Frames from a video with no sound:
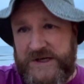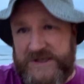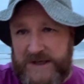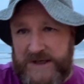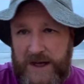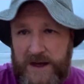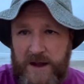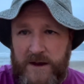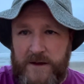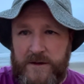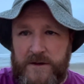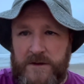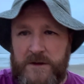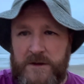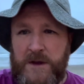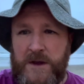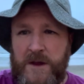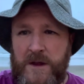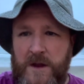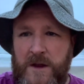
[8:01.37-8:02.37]
spin it
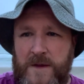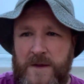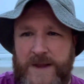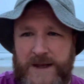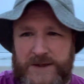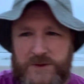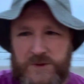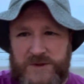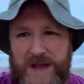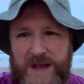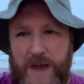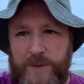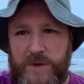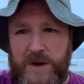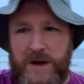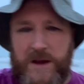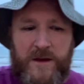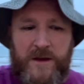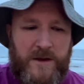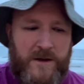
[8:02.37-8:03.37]
that's what's
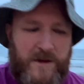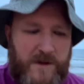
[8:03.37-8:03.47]
happening